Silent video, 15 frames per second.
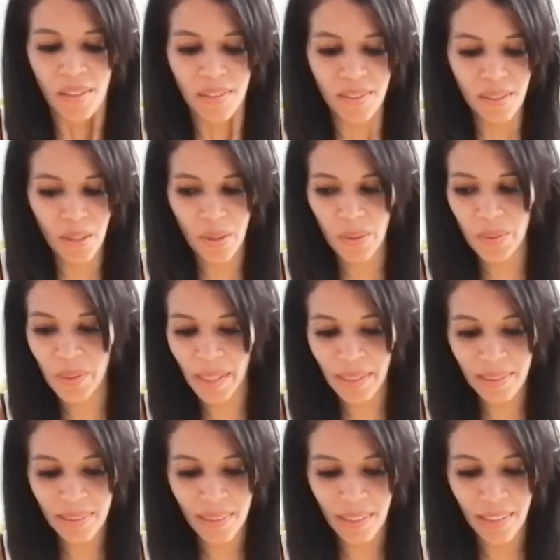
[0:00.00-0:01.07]
So
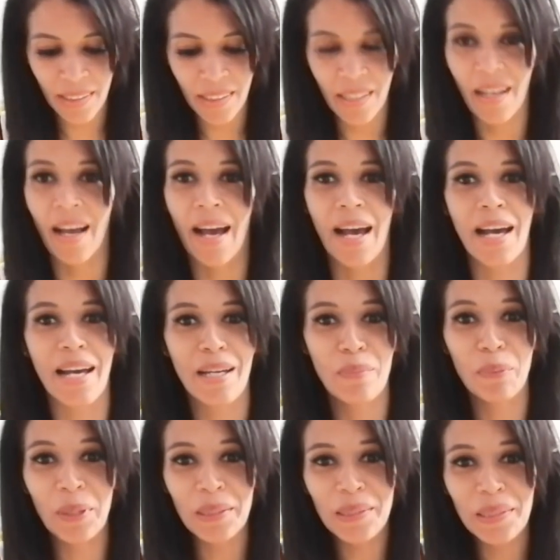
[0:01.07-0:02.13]
next then, I
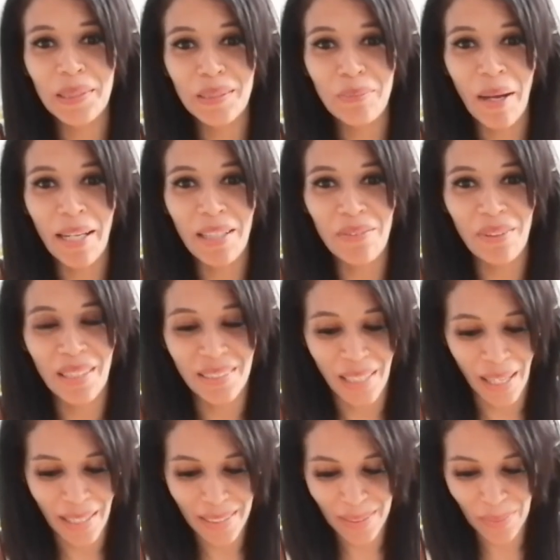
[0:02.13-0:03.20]
printed the smiley face
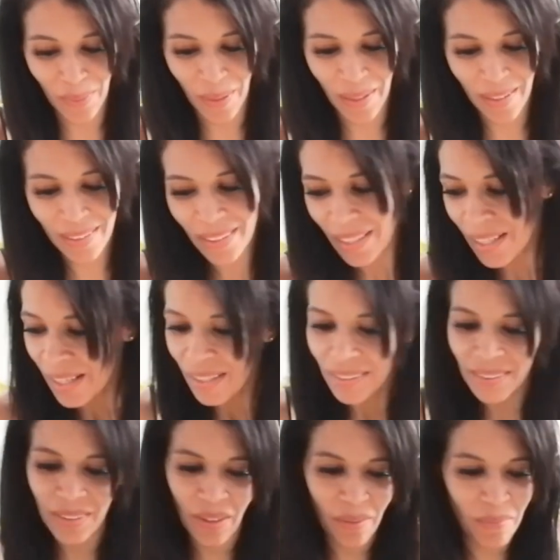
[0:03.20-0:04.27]
as well.
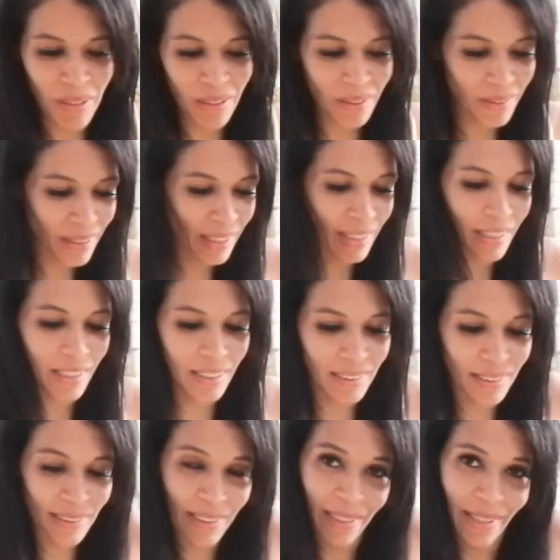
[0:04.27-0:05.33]
So I'm going to go ahead and
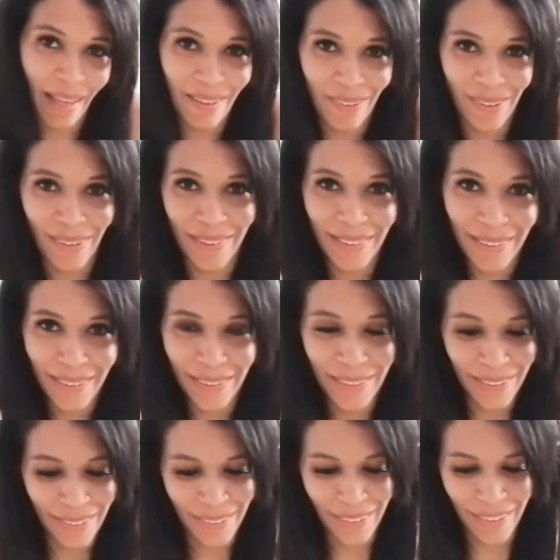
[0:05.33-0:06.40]
stick that on. It looks
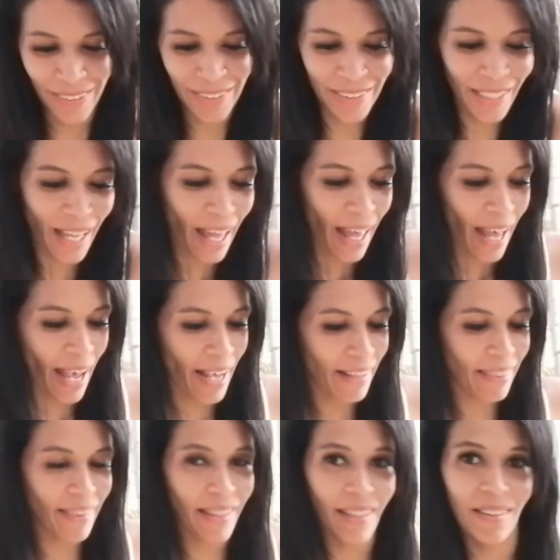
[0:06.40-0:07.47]
so cute. And
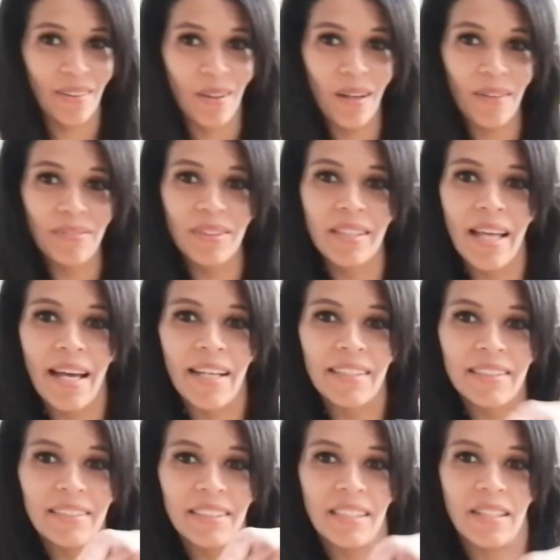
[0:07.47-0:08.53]
then after that,
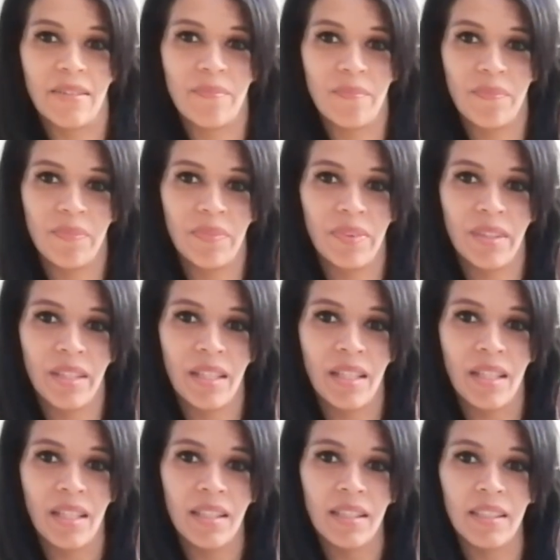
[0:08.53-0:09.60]

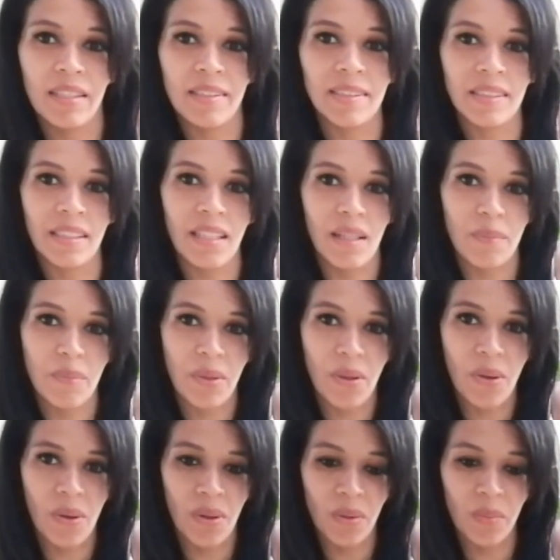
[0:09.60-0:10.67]
I'm going to seal up the
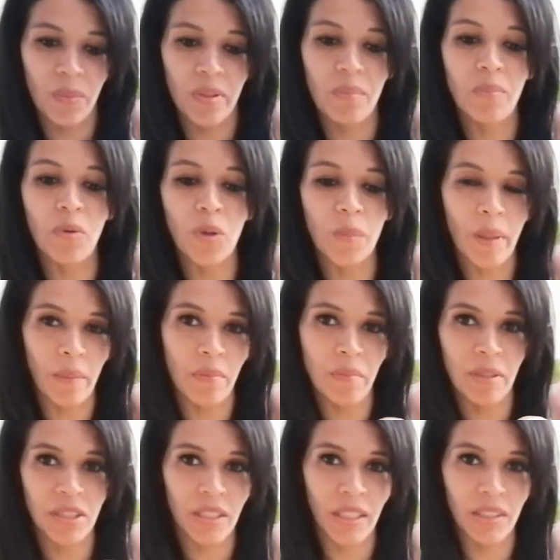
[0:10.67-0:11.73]
hole with more paper
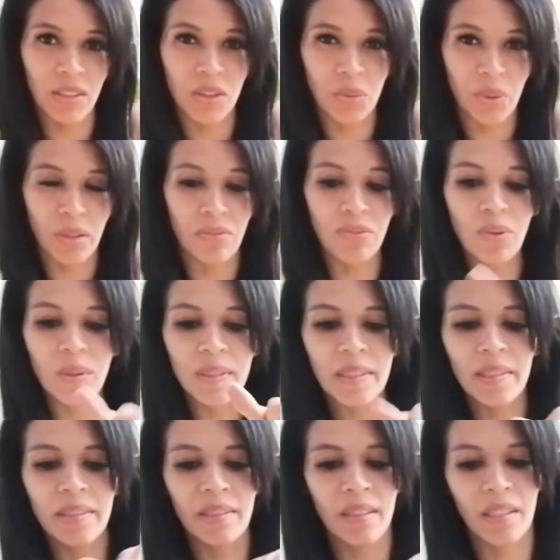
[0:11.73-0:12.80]
mache to reinforce
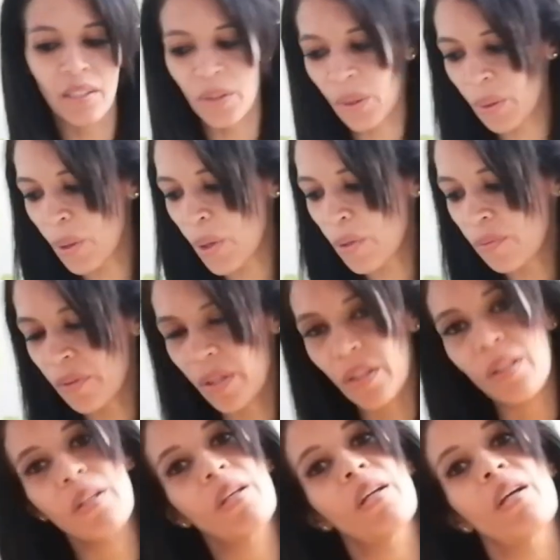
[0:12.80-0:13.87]
it, and then go over
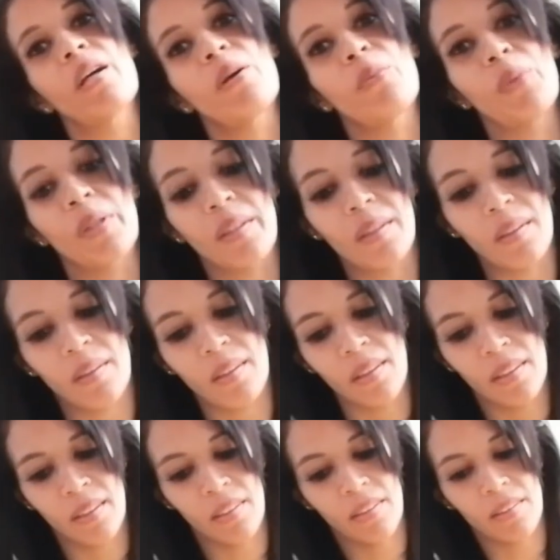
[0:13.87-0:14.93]
with
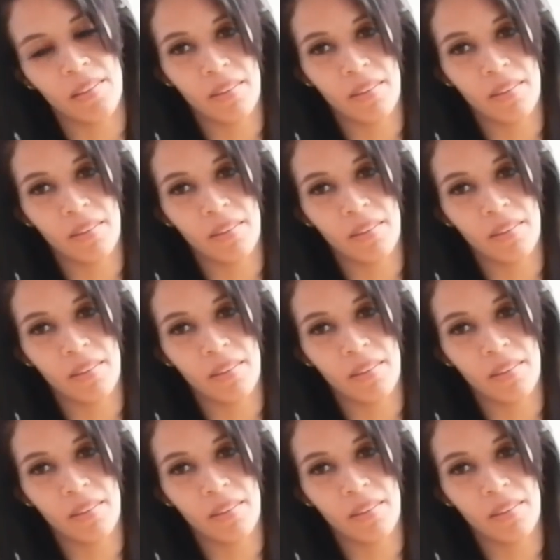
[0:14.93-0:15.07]
the